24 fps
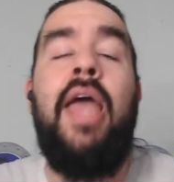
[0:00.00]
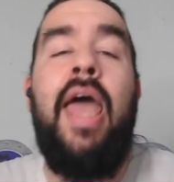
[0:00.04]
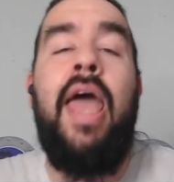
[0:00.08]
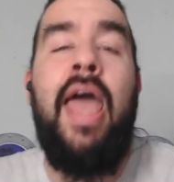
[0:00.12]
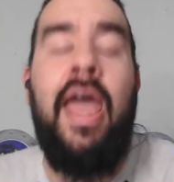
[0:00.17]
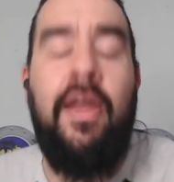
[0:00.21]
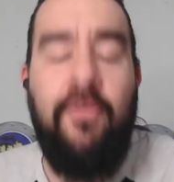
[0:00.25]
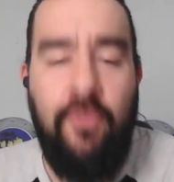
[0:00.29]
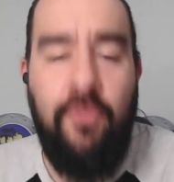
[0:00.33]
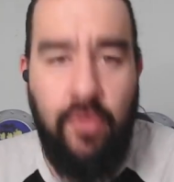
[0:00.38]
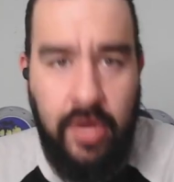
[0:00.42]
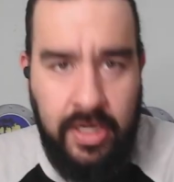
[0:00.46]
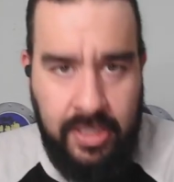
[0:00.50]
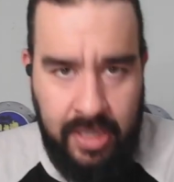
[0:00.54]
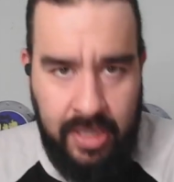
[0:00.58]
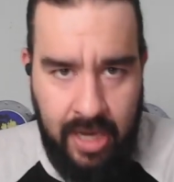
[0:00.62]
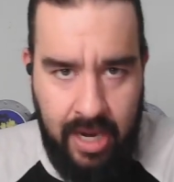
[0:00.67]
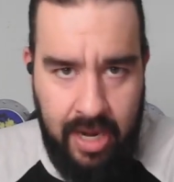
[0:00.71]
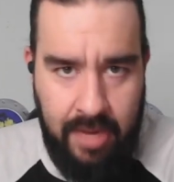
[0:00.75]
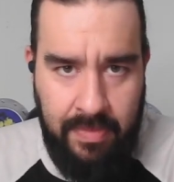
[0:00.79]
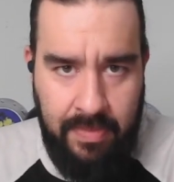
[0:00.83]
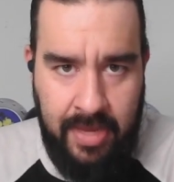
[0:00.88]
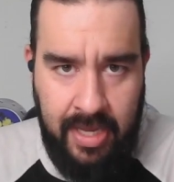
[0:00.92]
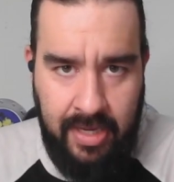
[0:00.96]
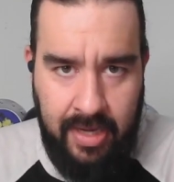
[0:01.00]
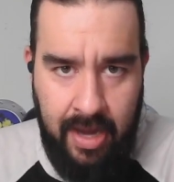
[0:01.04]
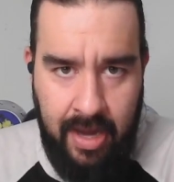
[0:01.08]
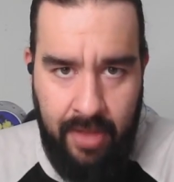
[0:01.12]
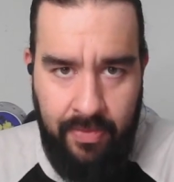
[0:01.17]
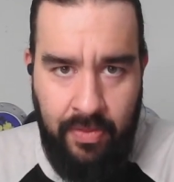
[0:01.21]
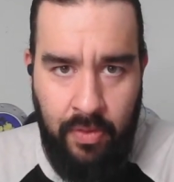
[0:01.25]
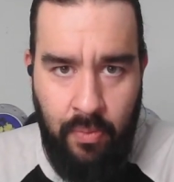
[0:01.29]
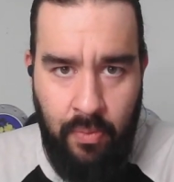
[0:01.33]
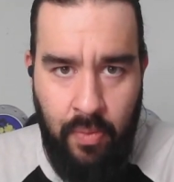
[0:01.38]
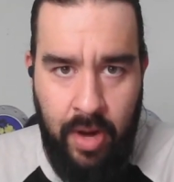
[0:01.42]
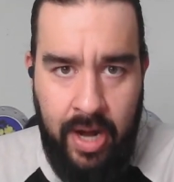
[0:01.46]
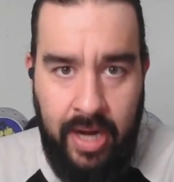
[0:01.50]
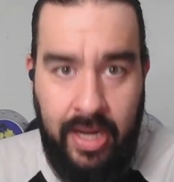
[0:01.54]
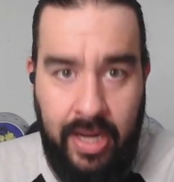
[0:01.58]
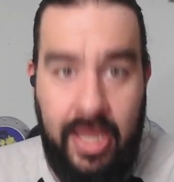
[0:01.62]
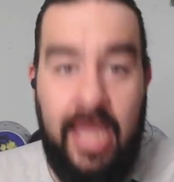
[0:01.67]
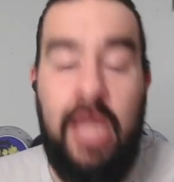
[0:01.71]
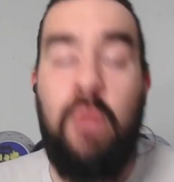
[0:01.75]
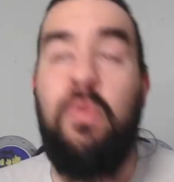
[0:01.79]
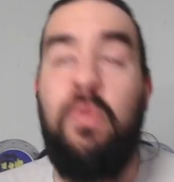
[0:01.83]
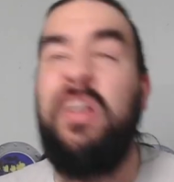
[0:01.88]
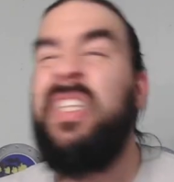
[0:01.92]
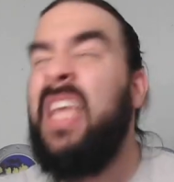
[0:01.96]
Every time he got in the ring,
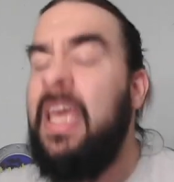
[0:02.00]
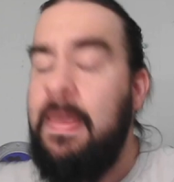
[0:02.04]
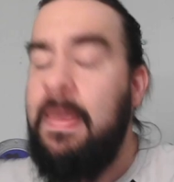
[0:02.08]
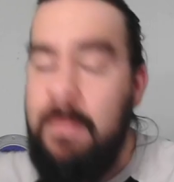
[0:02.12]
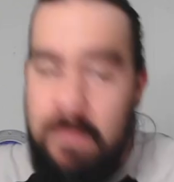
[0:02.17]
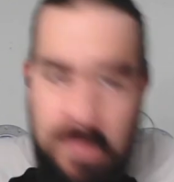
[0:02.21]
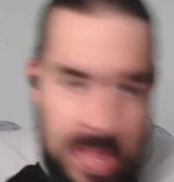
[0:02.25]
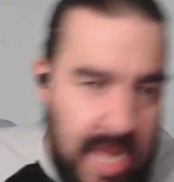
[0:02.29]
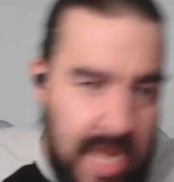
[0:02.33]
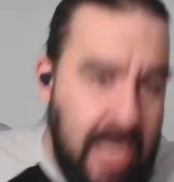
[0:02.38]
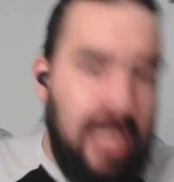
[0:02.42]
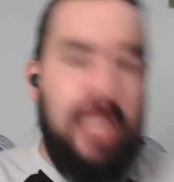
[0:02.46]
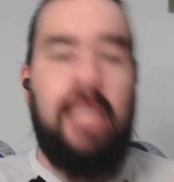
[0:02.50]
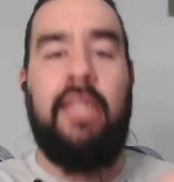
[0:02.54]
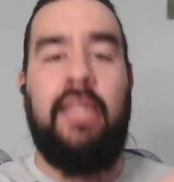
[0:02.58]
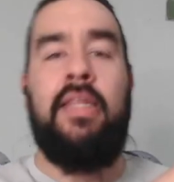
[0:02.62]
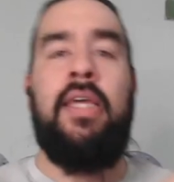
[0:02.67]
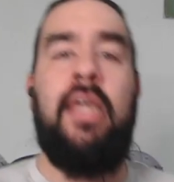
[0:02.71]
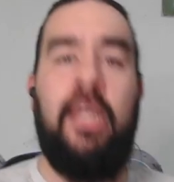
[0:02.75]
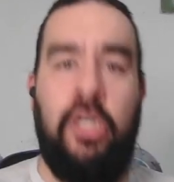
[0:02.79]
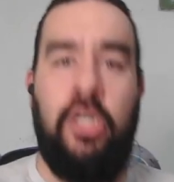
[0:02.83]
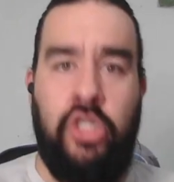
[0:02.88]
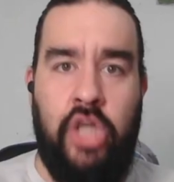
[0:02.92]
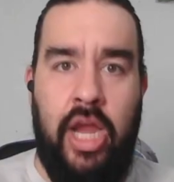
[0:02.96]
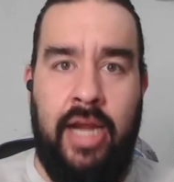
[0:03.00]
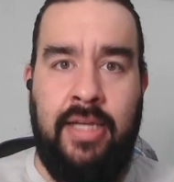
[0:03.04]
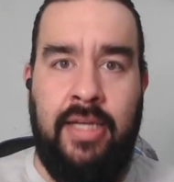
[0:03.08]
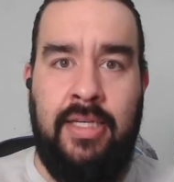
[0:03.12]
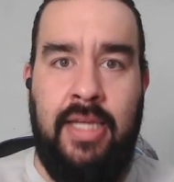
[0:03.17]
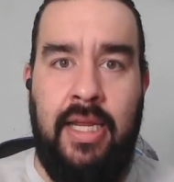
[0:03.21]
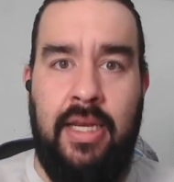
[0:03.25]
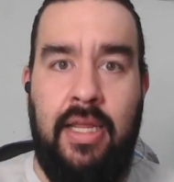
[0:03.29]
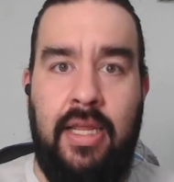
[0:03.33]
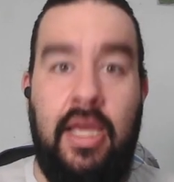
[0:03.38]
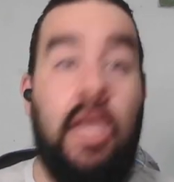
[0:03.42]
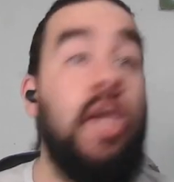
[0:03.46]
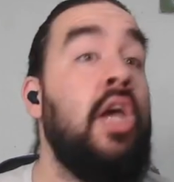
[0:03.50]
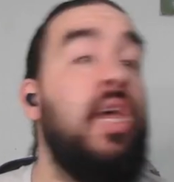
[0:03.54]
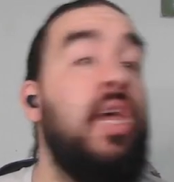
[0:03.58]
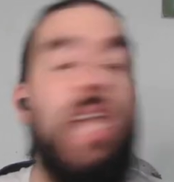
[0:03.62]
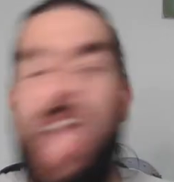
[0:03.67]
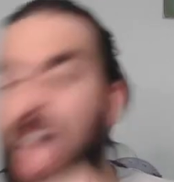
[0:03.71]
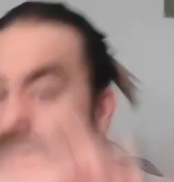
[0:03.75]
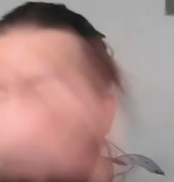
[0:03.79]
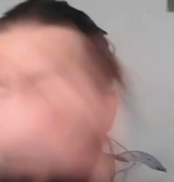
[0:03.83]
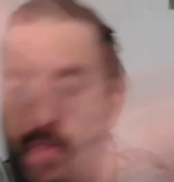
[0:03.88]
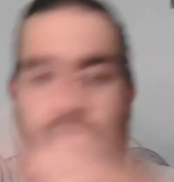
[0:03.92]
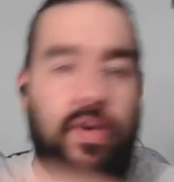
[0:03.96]
he was immediately ejected.
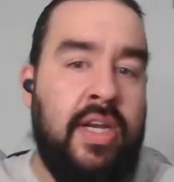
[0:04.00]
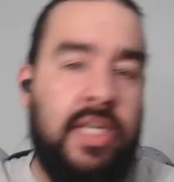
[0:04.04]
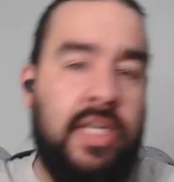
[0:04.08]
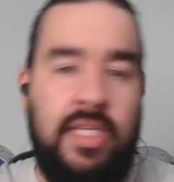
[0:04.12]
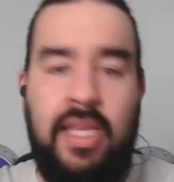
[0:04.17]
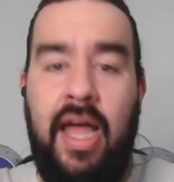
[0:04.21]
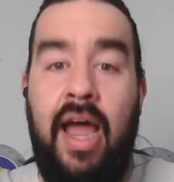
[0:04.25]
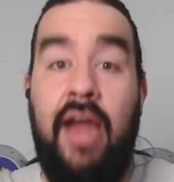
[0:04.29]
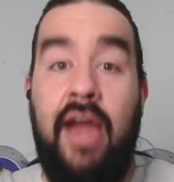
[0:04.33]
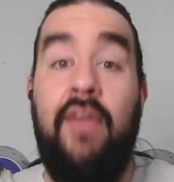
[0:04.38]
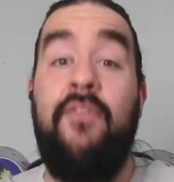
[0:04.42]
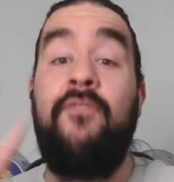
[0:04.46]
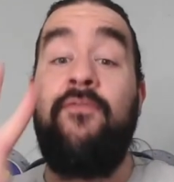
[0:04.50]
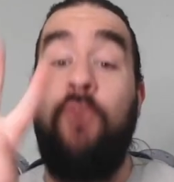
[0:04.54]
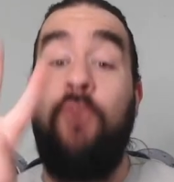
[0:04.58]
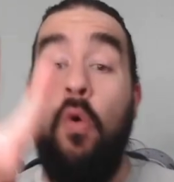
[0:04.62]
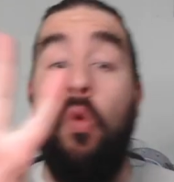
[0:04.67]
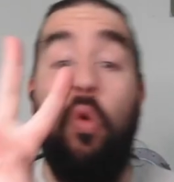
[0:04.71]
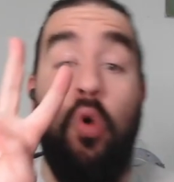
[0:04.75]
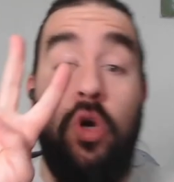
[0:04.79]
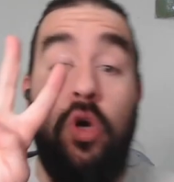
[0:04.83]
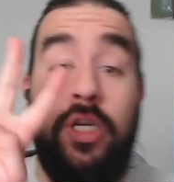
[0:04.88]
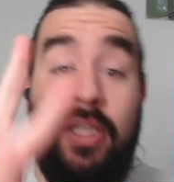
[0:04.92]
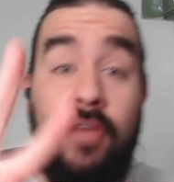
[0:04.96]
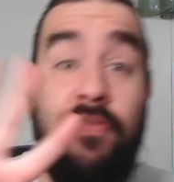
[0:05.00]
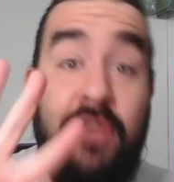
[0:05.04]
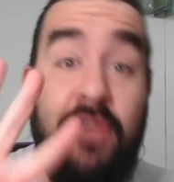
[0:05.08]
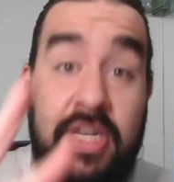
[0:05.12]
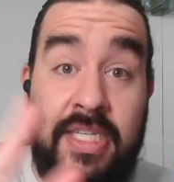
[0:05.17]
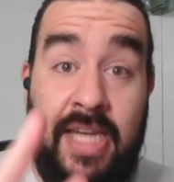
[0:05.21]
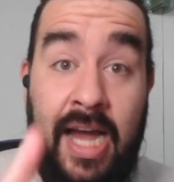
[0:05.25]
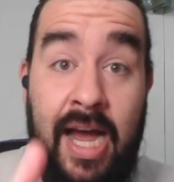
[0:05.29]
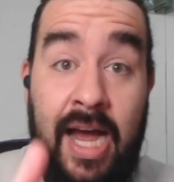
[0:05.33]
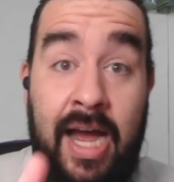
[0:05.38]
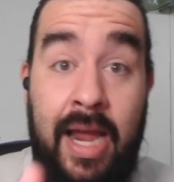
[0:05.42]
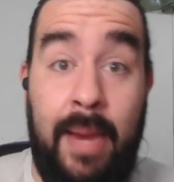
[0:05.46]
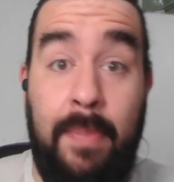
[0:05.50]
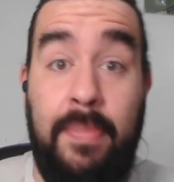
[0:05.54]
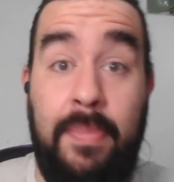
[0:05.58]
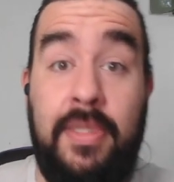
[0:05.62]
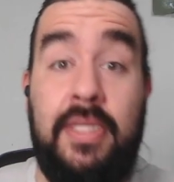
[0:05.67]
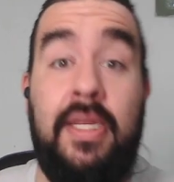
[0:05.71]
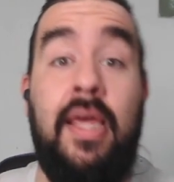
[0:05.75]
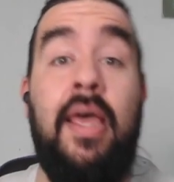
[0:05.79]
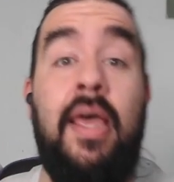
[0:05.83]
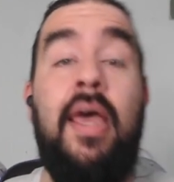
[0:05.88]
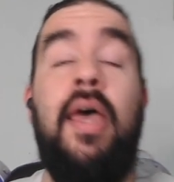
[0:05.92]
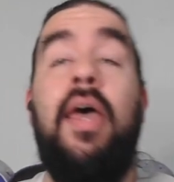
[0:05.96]
Every side, 4 different
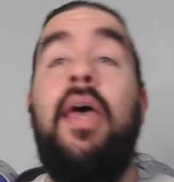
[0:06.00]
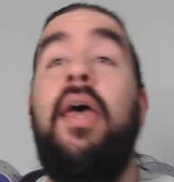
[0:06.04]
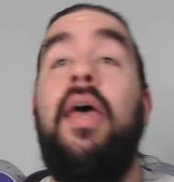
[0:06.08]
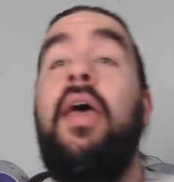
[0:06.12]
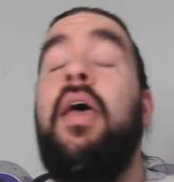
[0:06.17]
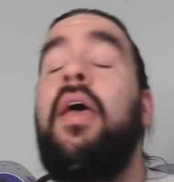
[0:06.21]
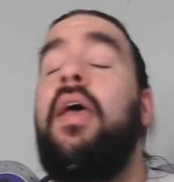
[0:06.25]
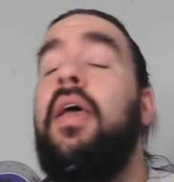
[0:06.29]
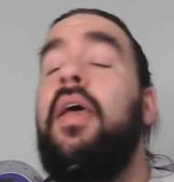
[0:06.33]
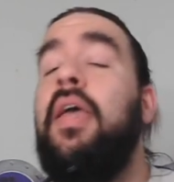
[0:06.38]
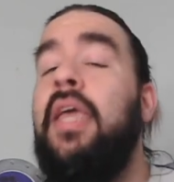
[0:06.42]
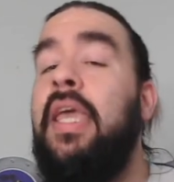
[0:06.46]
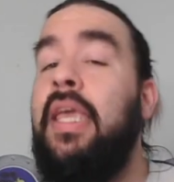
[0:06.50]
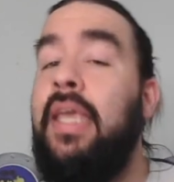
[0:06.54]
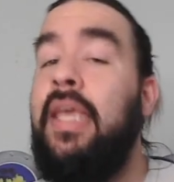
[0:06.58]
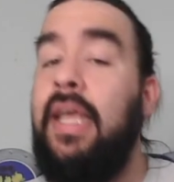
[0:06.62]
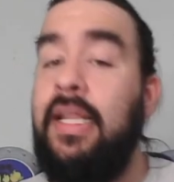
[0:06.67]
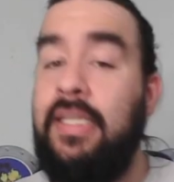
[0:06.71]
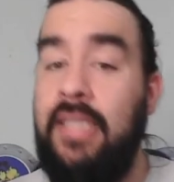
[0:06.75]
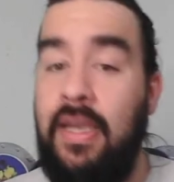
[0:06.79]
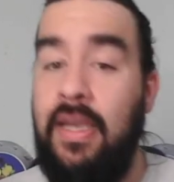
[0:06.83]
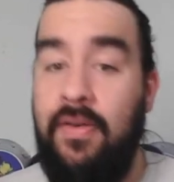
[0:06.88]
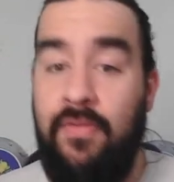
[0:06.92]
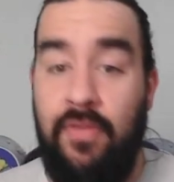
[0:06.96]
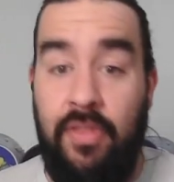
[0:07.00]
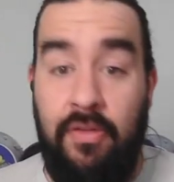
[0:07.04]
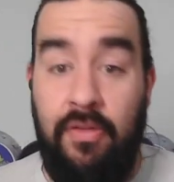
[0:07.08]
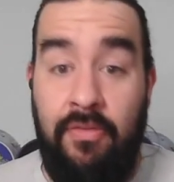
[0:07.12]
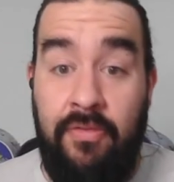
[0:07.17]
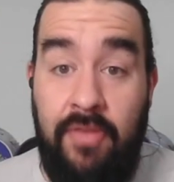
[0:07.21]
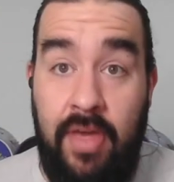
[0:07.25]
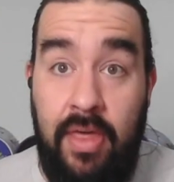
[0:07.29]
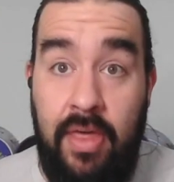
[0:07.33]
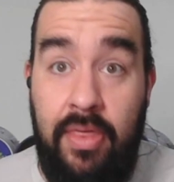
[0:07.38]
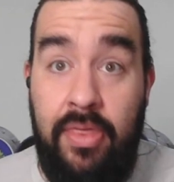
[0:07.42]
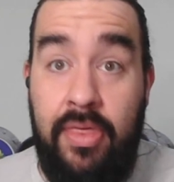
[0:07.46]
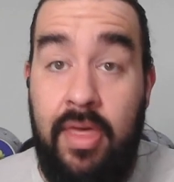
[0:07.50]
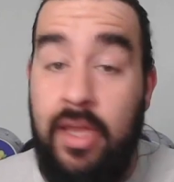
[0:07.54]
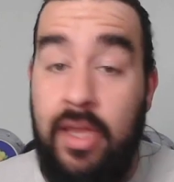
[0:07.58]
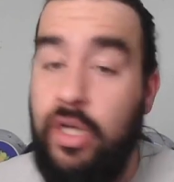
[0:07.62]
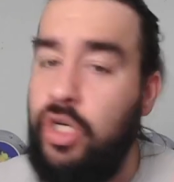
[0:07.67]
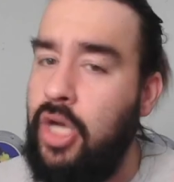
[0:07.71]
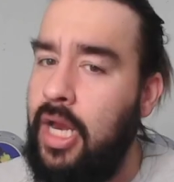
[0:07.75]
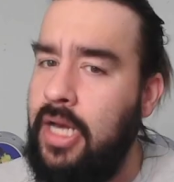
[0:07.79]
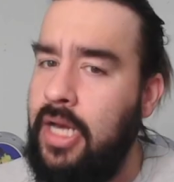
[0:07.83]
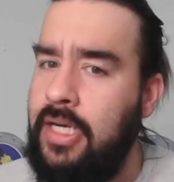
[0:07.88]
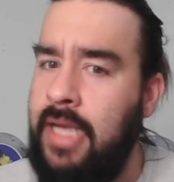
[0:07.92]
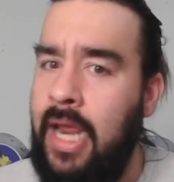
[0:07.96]
times. He gets in for the fifth.
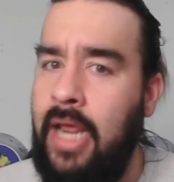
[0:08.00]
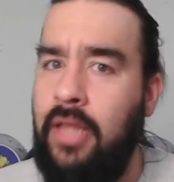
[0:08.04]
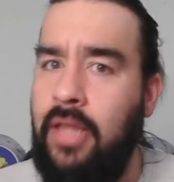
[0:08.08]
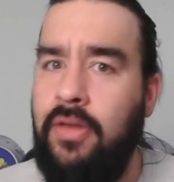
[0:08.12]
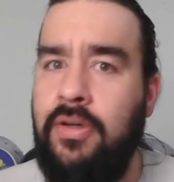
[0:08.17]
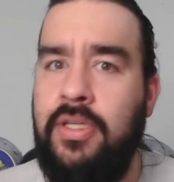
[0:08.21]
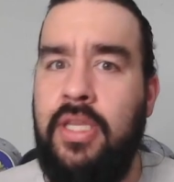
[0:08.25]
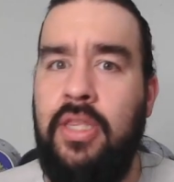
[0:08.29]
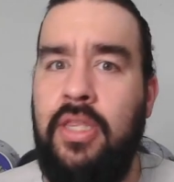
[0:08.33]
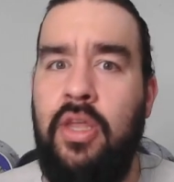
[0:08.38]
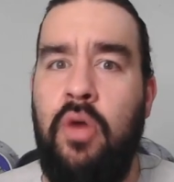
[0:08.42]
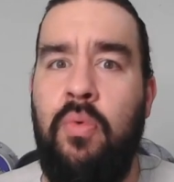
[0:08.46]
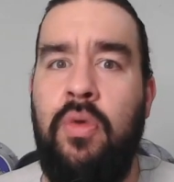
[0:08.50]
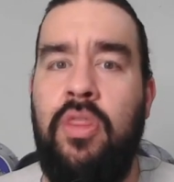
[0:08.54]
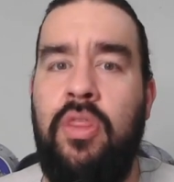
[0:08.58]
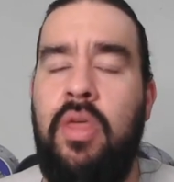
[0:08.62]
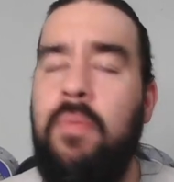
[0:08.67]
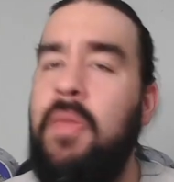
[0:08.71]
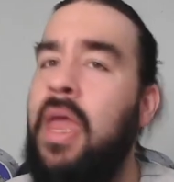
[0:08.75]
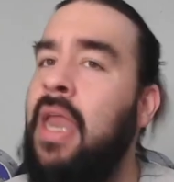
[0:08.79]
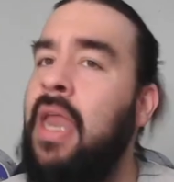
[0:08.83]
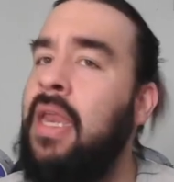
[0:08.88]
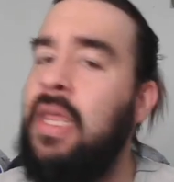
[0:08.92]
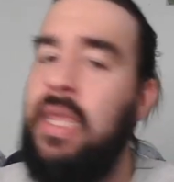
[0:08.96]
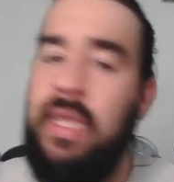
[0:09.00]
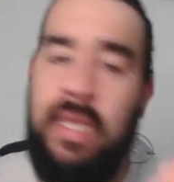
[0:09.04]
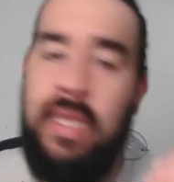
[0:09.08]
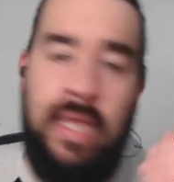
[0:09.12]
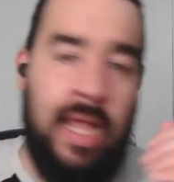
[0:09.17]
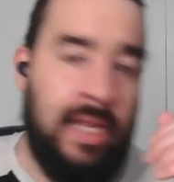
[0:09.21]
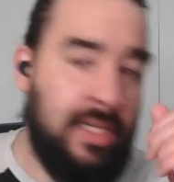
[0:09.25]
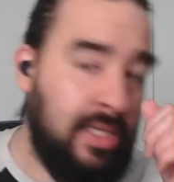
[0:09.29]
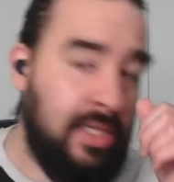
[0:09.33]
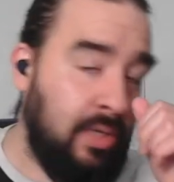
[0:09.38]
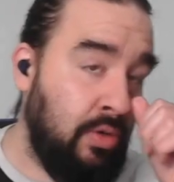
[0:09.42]
Shane Taylor's in there with him, and he gets